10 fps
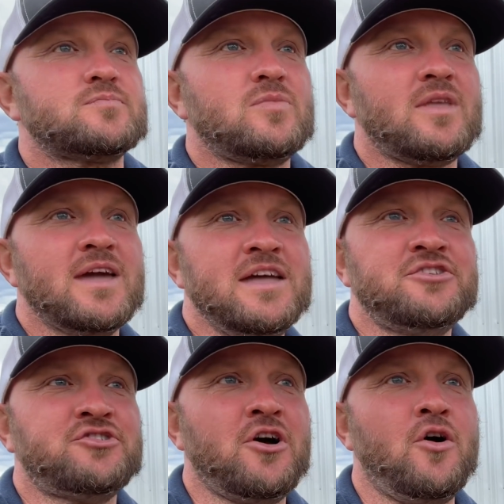And
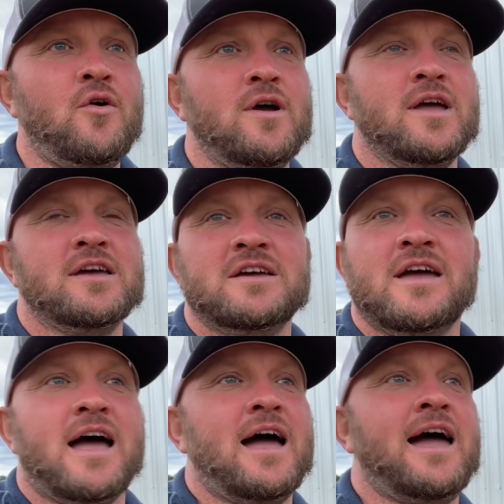so
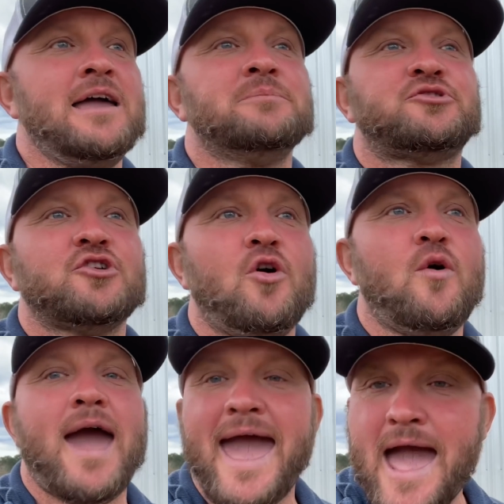I am so
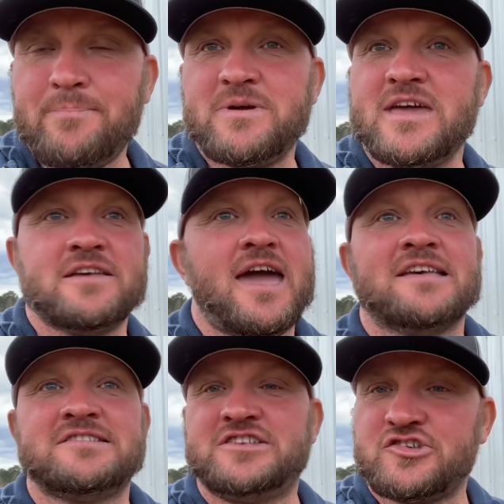happy,
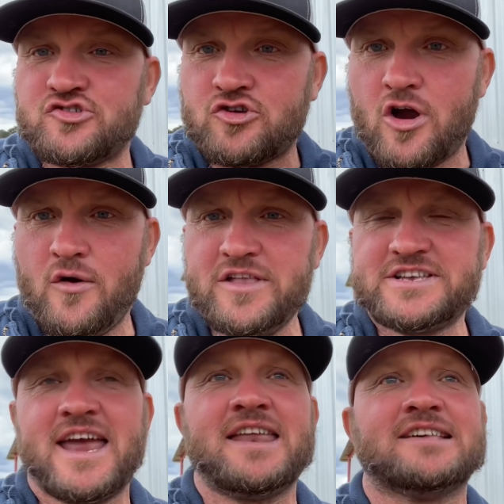as discouraged
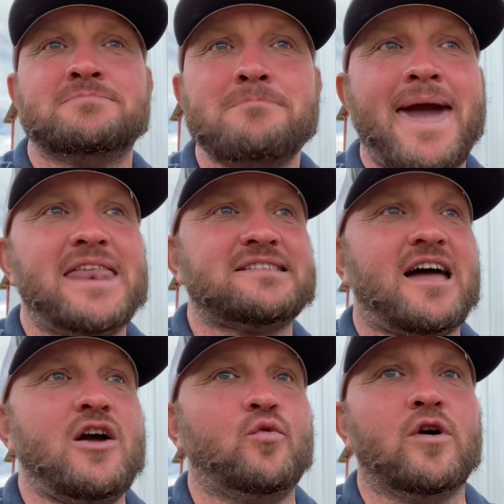and as mad as
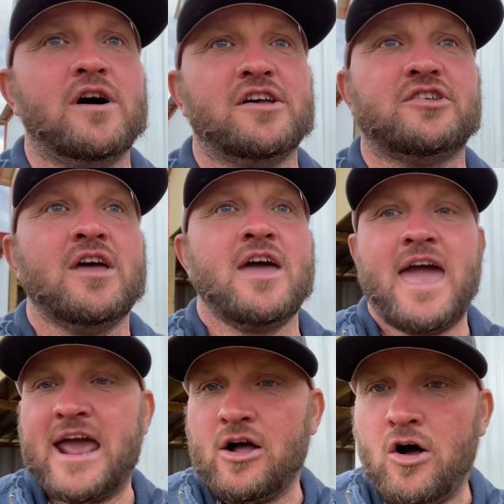I was
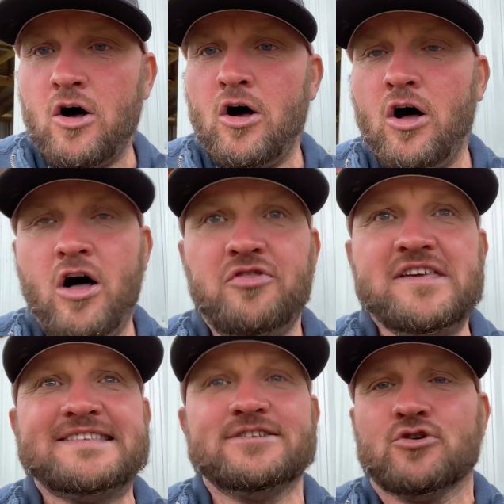at all
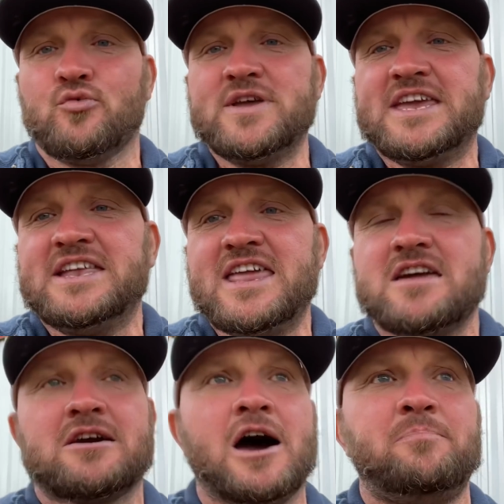these little rinky-dink
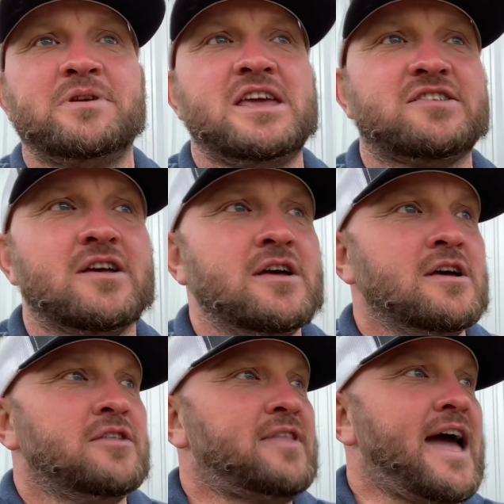companies
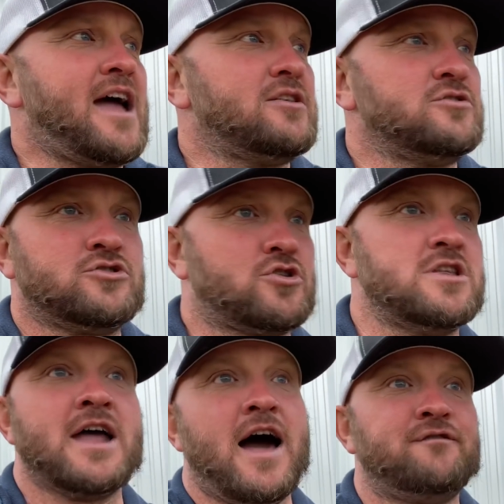that could
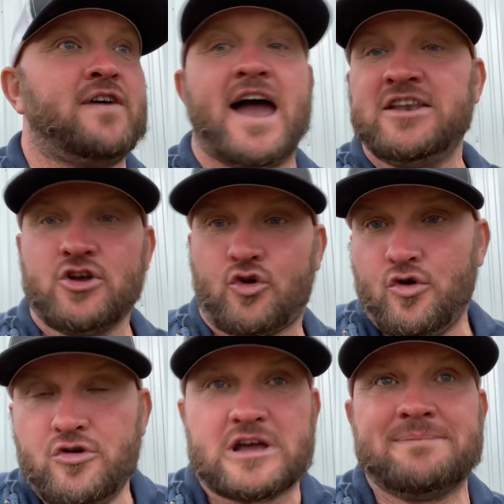not find a crew
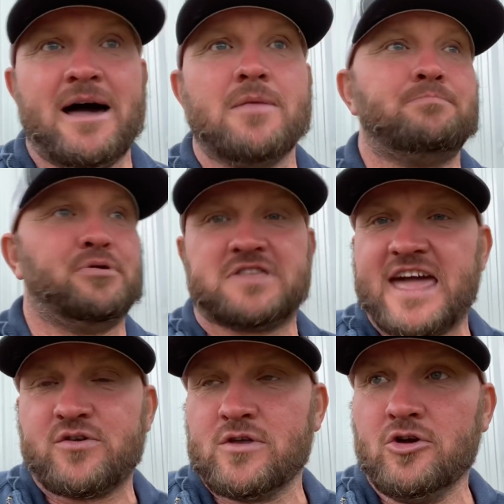to come out and put
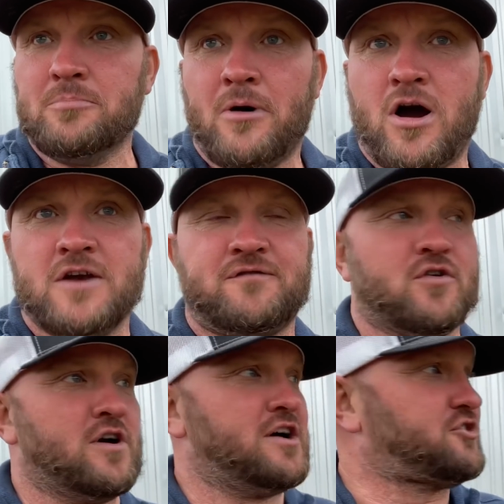together a little barn for
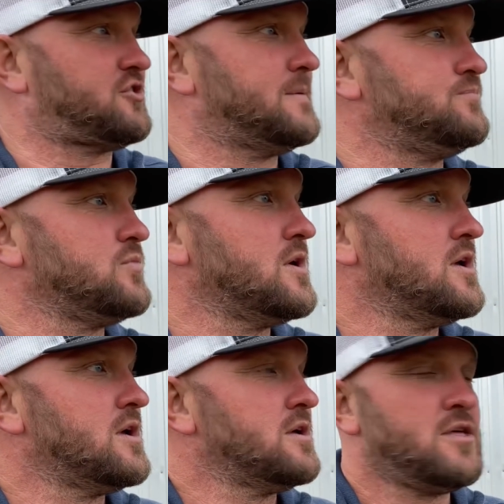us.
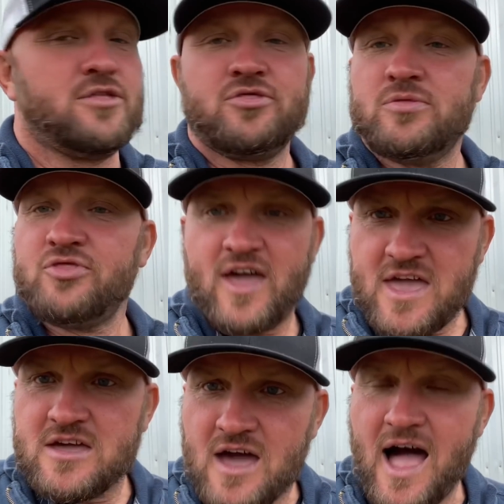
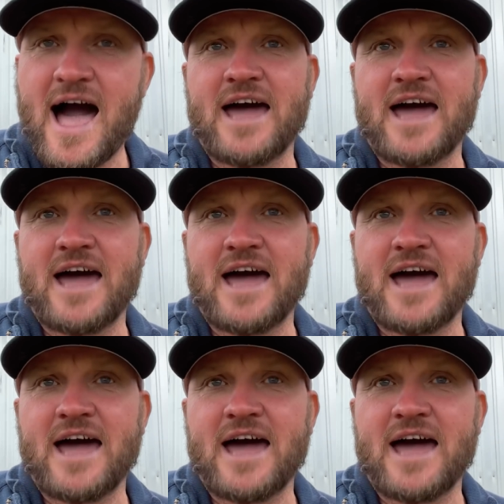Thank God,